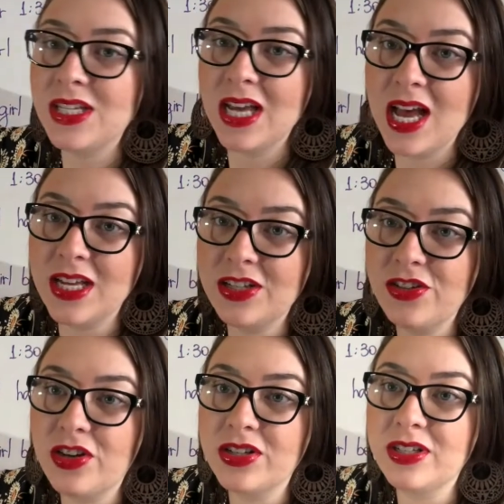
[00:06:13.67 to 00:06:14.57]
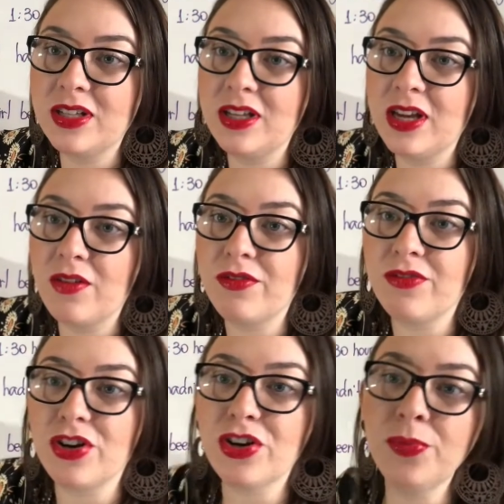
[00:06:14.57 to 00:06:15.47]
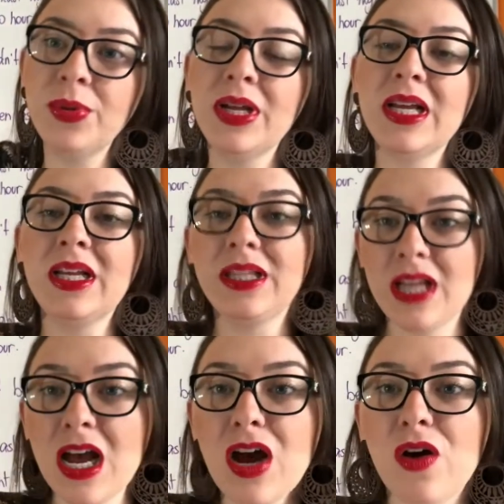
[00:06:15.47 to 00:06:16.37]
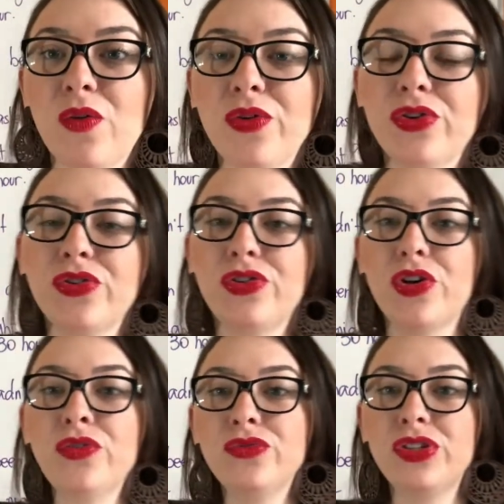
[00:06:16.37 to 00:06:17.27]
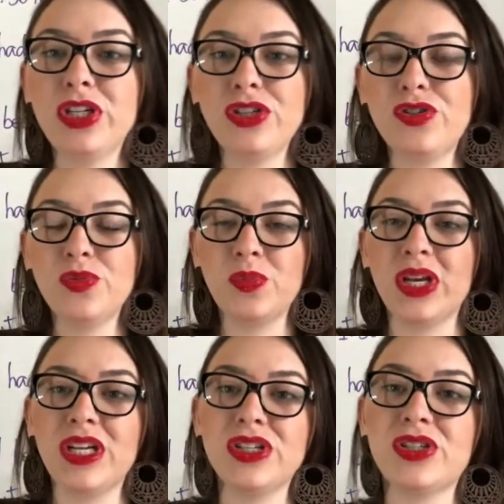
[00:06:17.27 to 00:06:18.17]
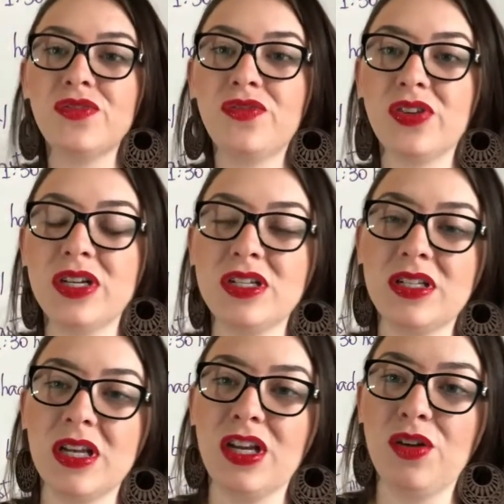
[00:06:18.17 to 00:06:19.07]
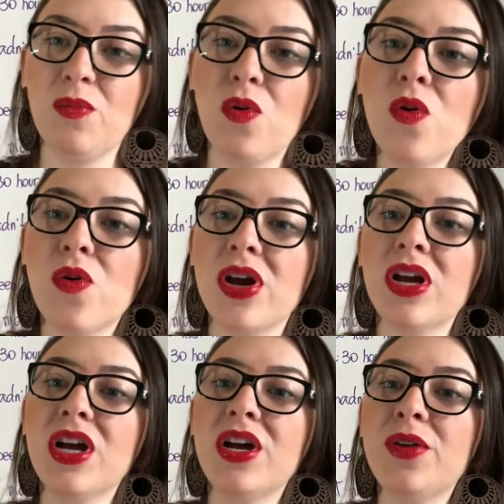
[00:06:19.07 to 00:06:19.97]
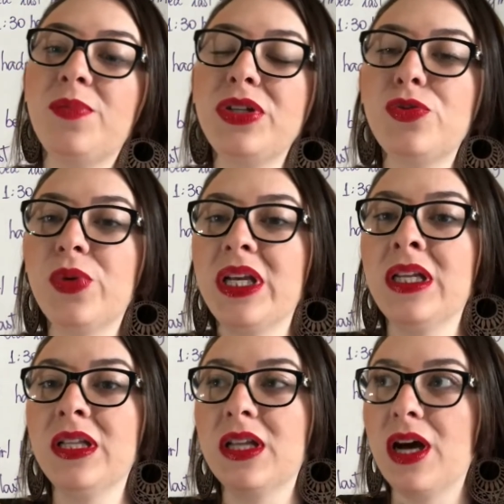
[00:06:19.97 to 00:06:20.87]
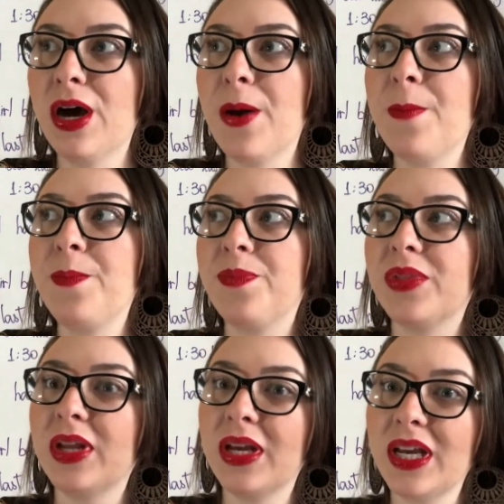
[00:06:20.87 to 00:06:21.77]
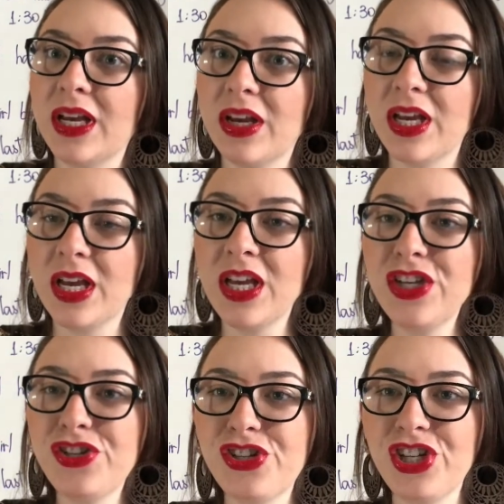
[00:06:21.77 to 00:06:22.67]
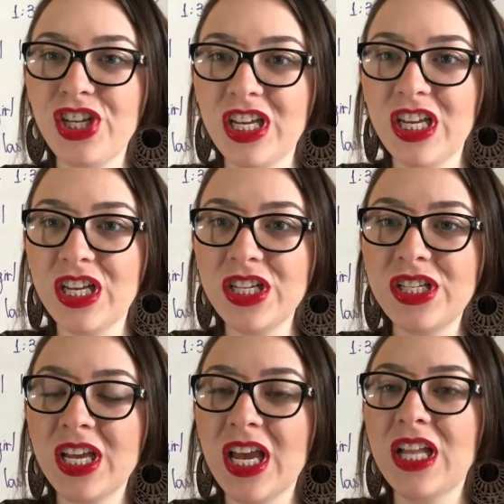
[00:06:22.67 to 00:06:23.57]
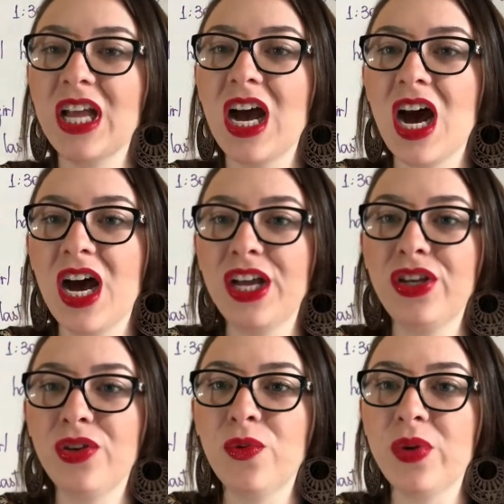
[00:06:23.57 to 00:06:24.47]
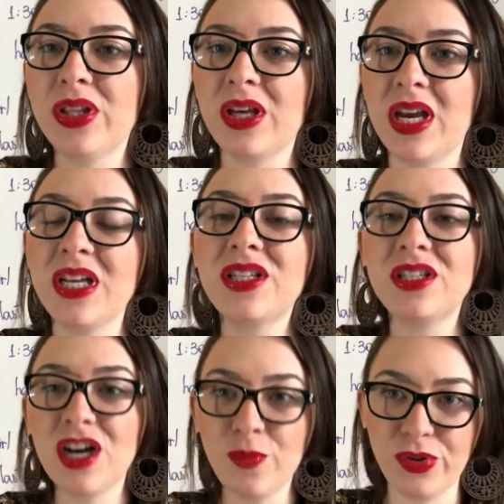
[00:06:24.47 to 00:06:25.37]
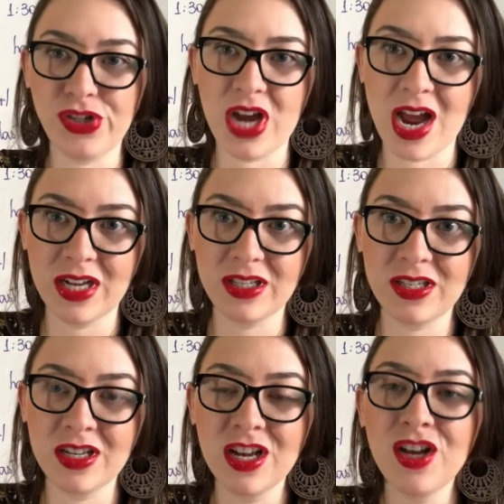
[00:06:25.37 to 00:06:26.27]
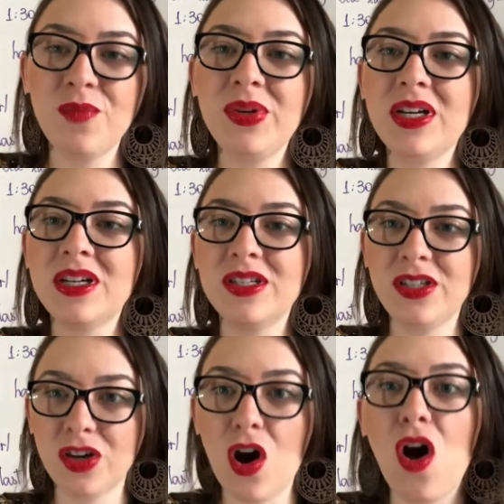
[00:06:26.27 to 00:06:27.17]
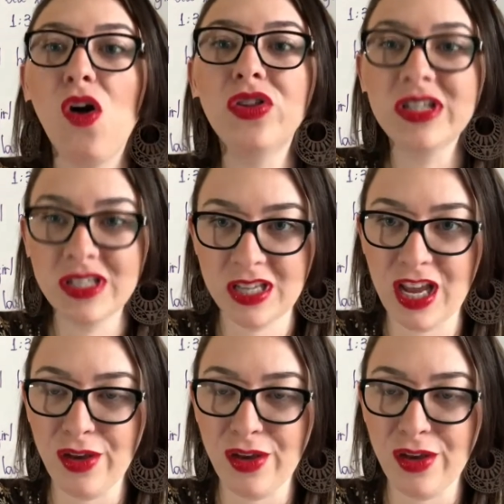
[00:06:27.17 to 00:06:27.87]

as the auxiliary verb. Now you don't need to make a difference anymore between the he, she, it, and I, you with a subject, because they're all the same.